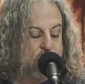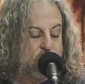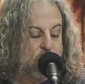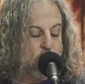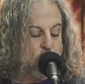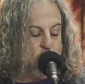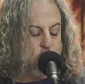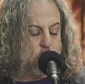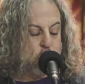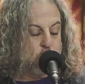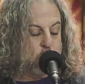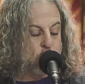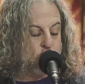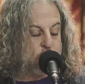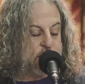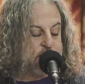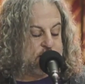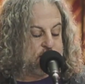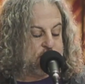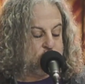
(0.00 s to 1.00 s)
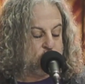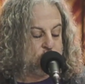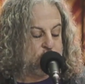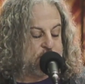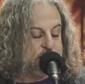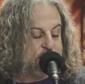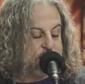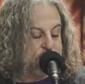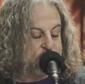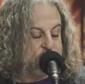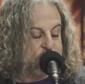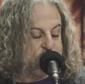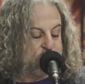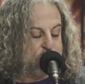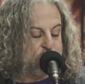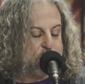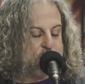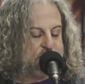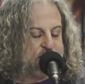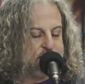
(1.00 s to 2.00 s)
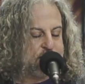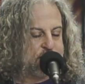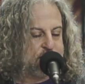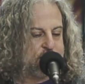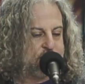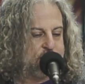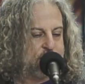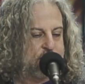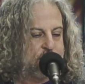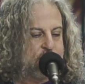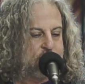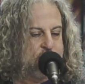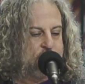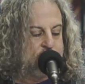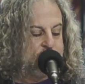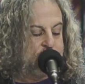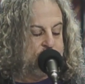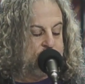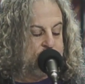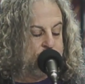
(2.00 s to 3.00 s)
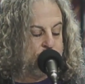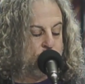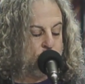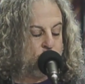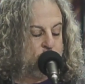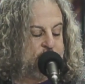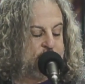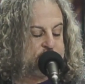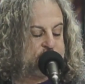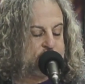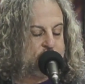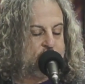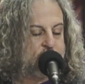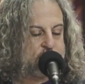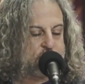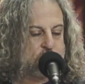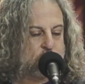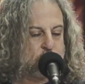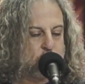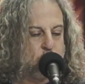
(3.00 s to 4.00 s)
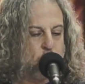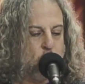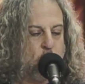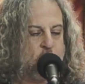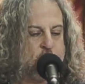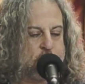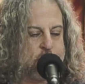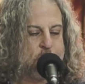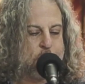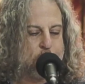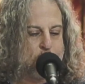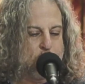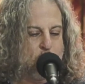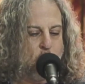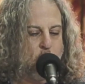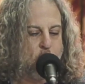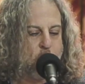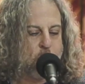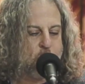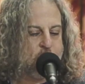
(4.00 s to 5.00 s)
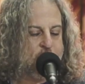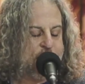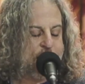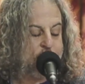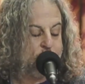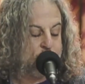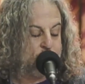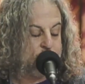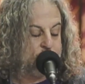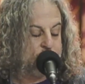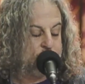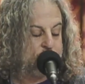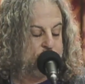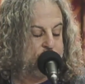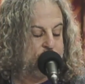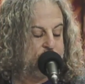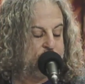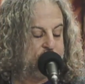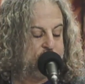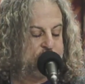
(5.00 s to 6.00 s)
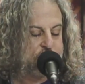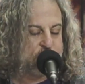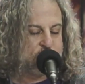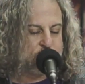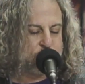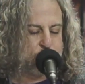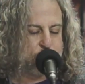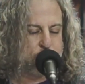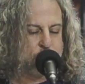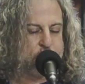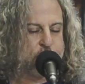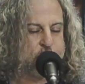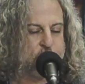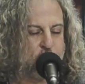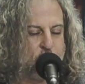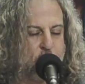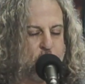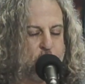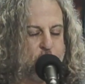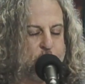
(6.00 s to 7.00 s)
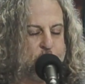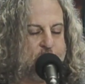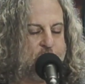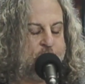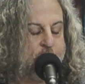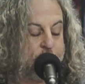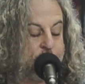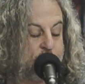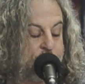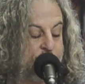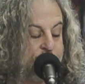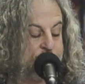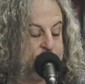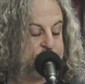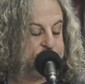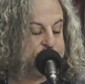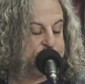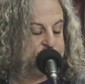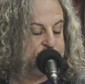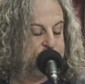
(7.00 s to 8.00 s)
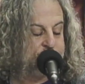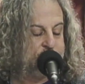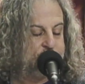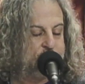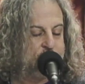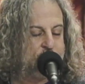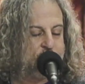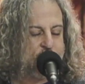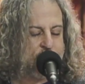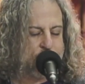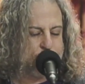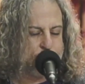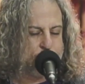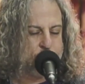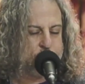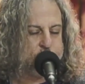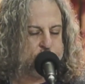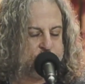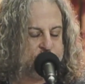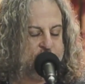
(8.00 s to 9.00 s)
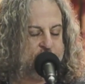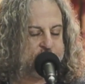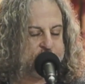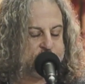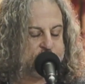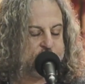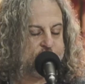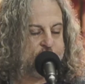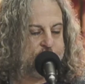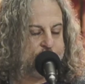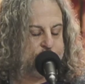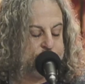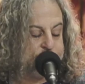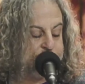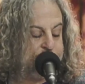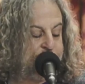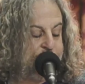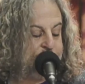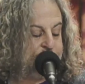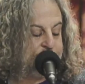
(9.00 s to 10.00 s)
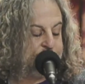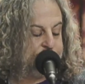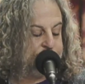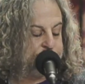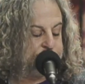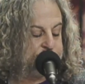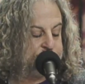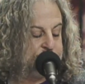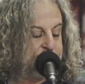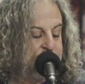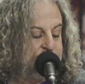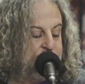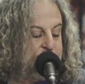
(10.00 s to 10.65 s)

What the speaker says: O great creator of being, grant us one more hour to perform our art and perfect our lives.